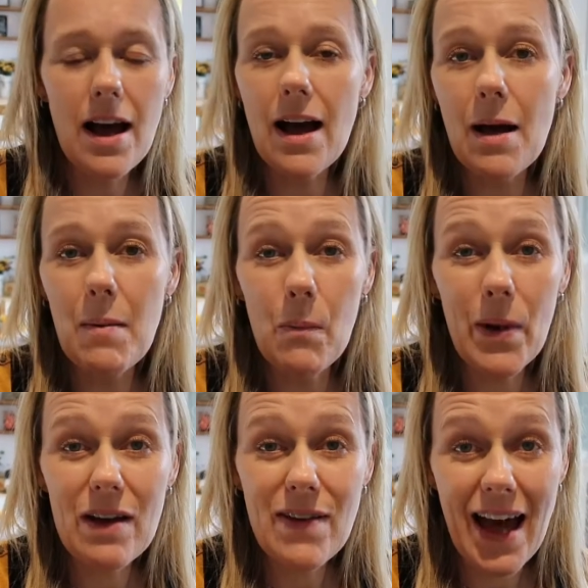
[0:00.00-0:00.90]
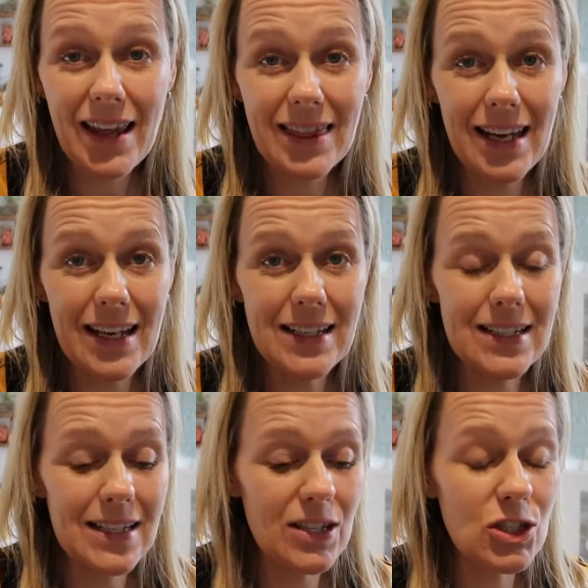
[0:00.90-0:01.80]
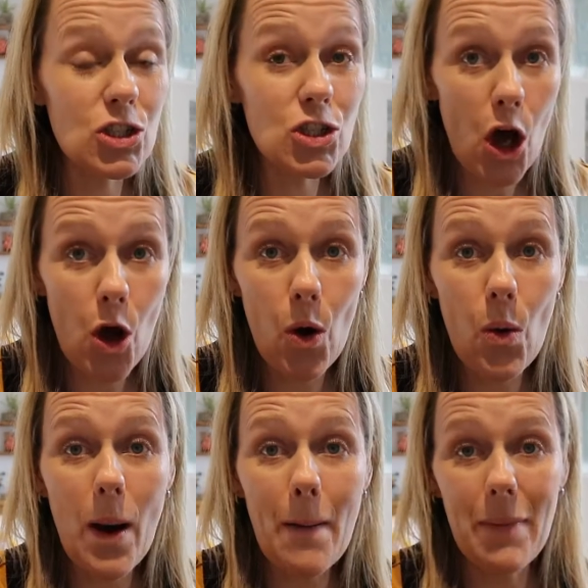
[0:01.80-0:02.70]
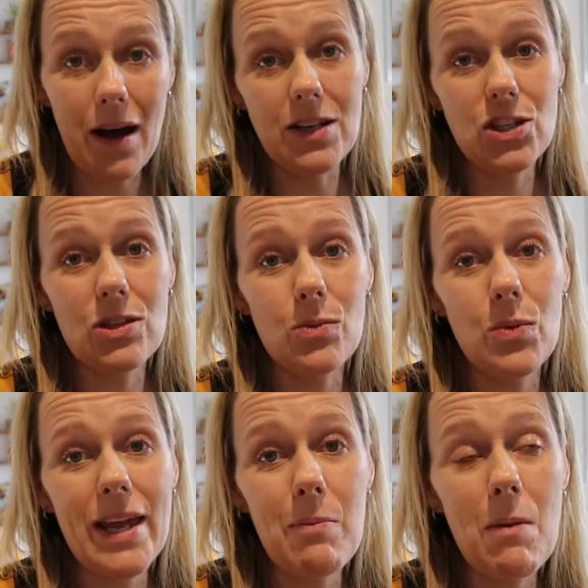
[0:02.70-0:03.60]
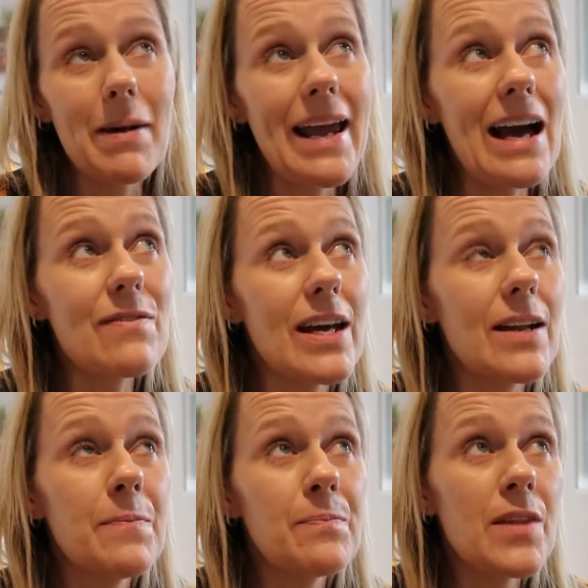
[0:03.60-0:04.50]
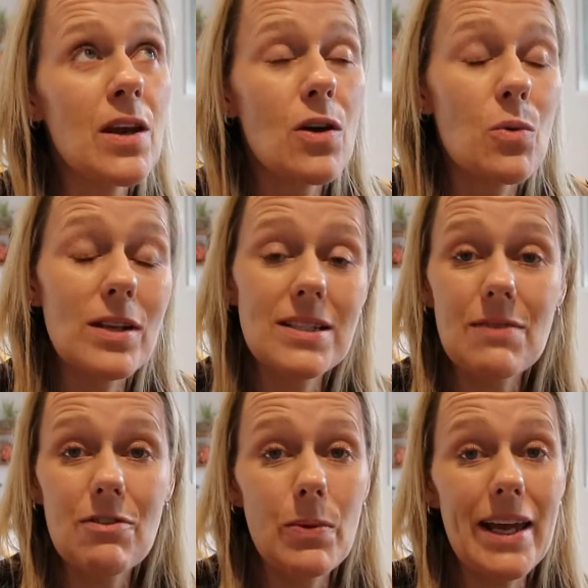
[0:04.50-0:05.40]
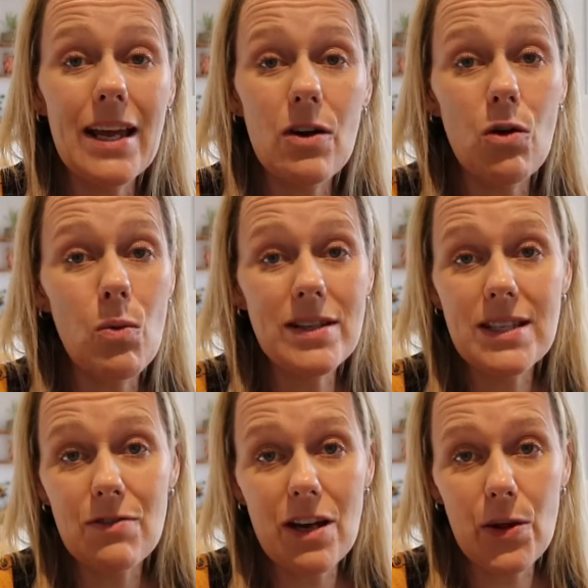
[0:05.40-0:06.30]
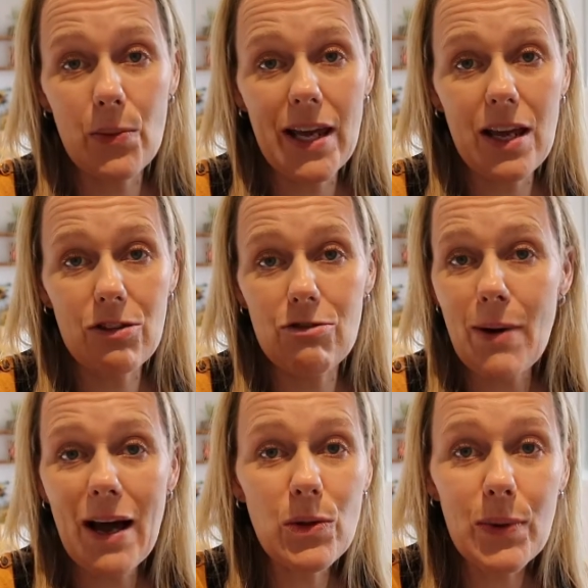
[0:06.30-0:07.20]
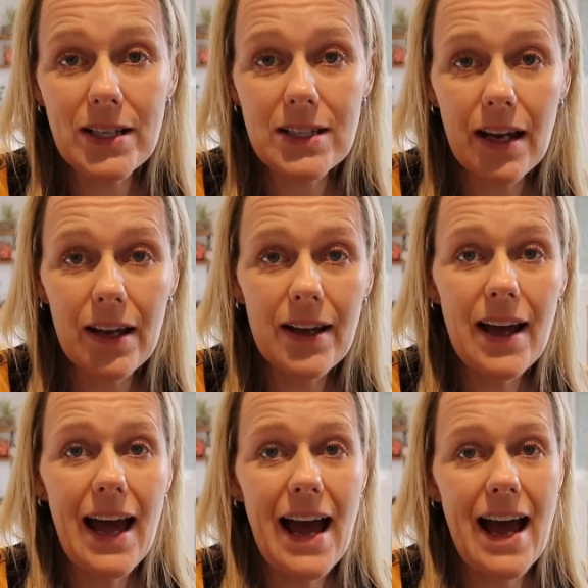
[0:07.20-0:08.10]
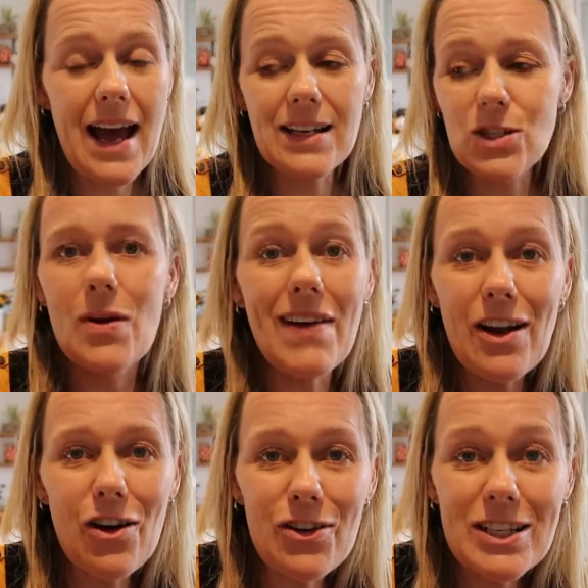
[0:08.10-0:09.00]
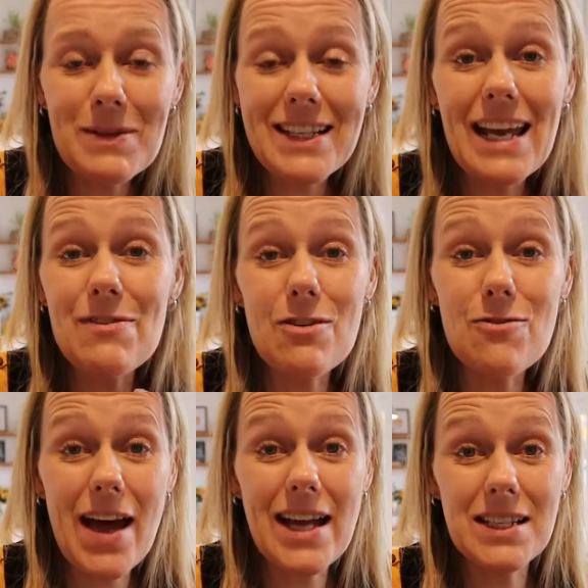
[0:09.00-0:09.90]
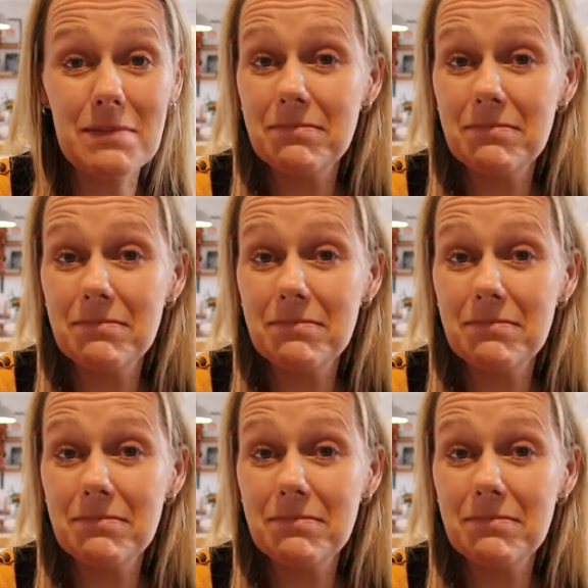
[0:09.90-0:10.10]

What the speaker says: And we have had this so much. We probably have it once every week or once every other week throughout the winter. And we've had it on Christmas Eve and fed